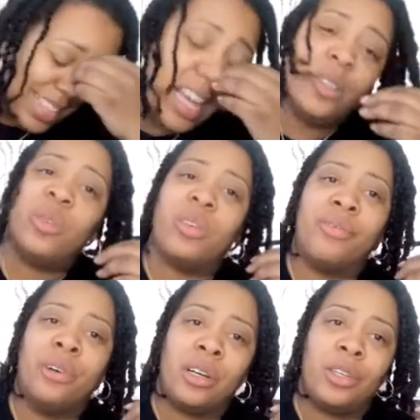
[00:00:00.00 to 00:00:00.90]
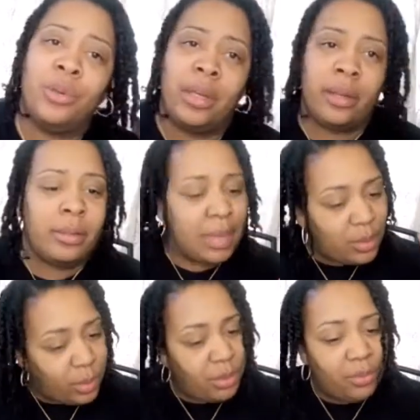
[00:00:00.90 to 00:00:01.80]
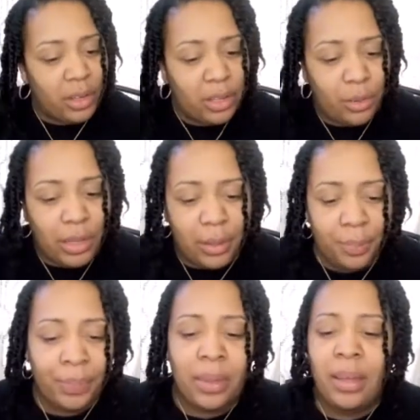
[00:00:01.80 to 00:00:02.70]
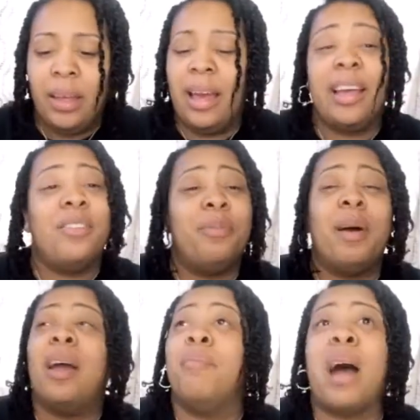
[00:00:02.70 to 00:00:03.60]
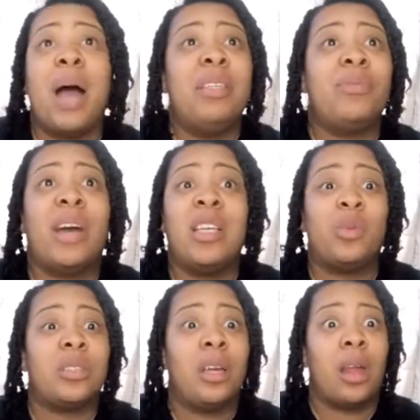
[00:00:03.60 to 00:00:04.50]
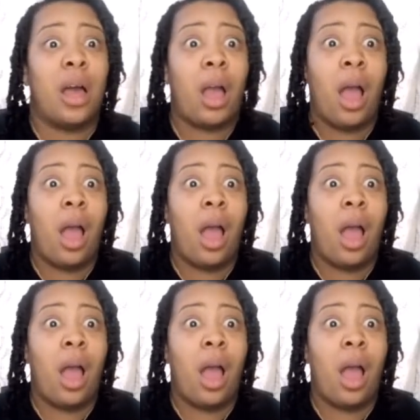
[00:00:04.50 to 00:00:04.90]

That's what the fuck you get. That's what the fuck you get. And and Bobby's face was still like